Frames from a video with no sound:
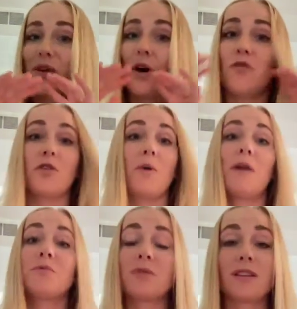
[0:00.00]

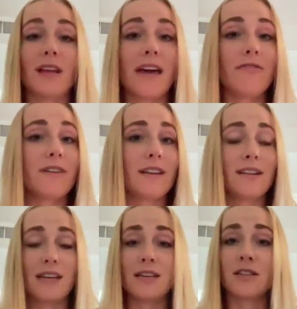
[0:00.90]
overwhelmed with life
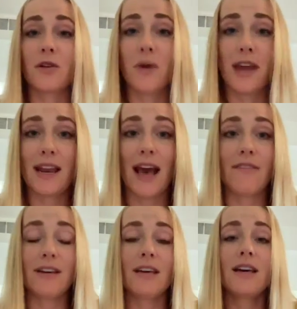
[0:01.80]
and things are weighing
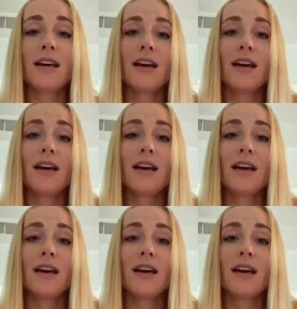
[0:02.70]
heavy,